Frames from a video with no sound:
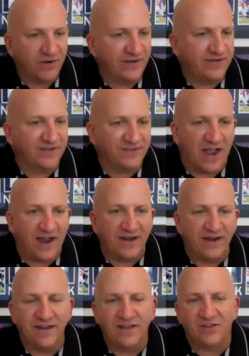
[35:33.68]
Right,
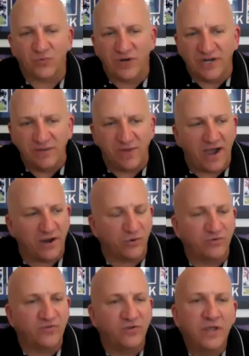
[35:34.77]
designing it, 3D
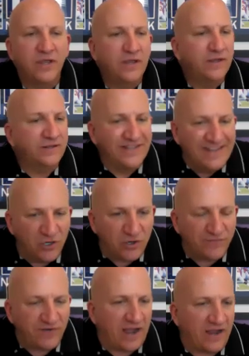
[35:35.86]
models, legal
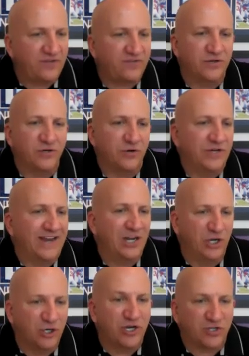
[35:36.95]
advice. Getting
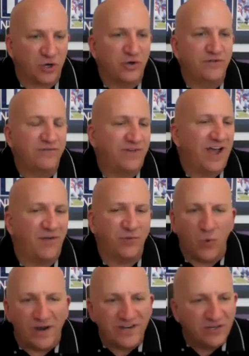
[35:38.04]
good attorneys involved and
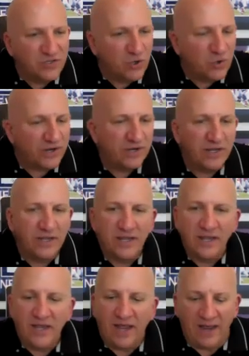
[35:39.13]
when to do it.
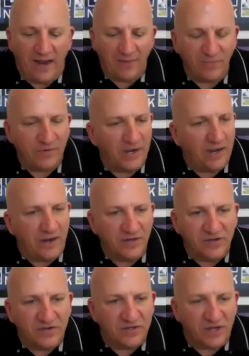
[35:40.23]

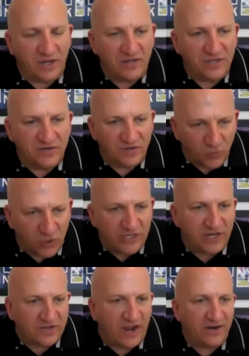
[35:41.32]
This is really
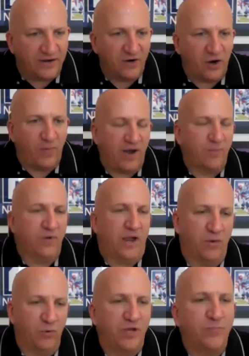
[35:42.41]
exciting, Carmine. I
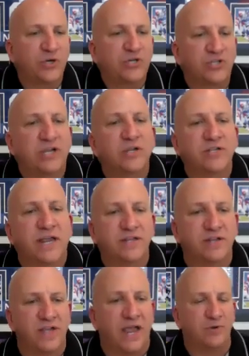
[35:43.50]
really appreciate you taking the
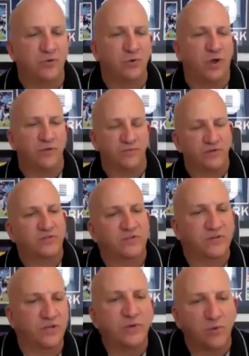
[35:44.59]
time to do all of this. This is
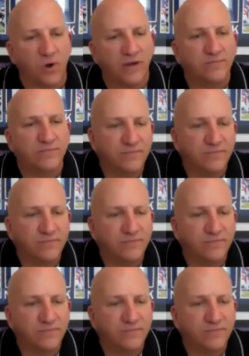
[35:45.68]
going to be great.